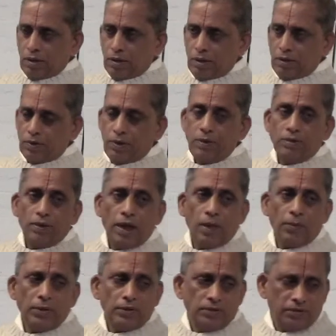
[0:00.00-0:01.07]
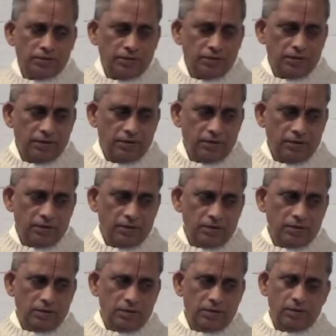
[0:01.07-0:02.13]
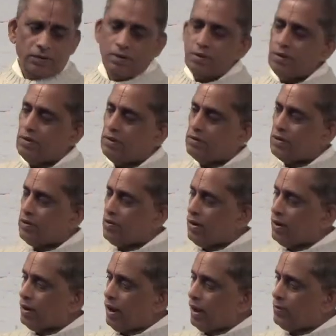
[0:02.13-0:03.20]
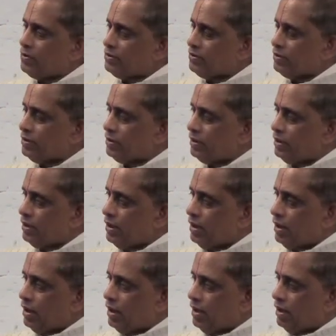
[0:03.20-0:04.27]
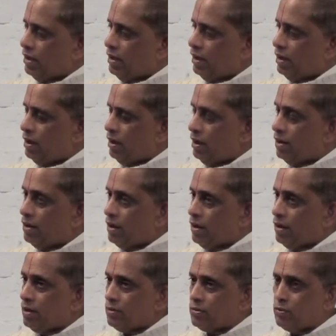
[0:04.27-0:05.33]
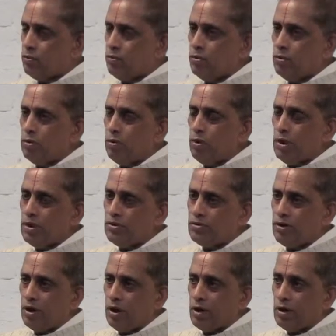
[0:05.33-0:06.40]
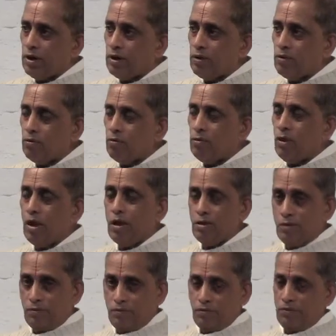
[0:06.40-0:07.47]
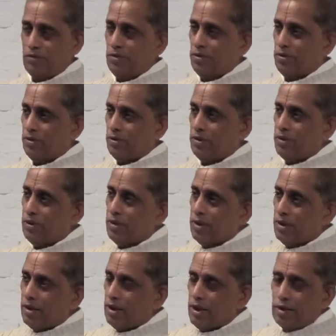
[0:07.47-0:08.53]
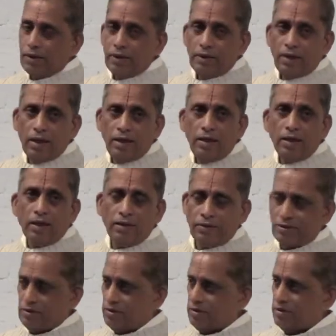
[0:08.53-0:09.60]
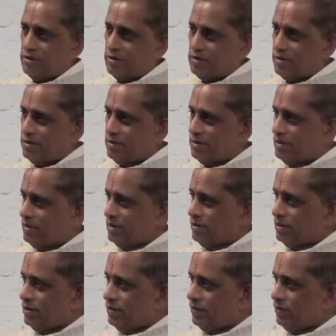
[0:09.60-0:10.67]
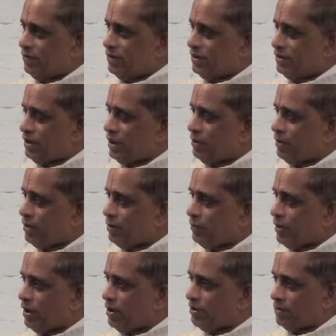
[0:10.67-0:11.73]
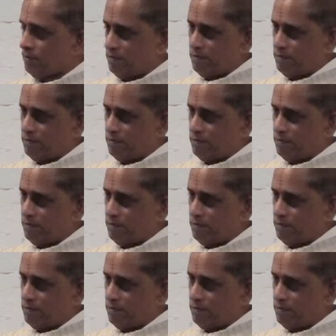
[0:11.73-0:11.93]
And this happens several times in the school-going children who have an inheritance of the psychotic miasm.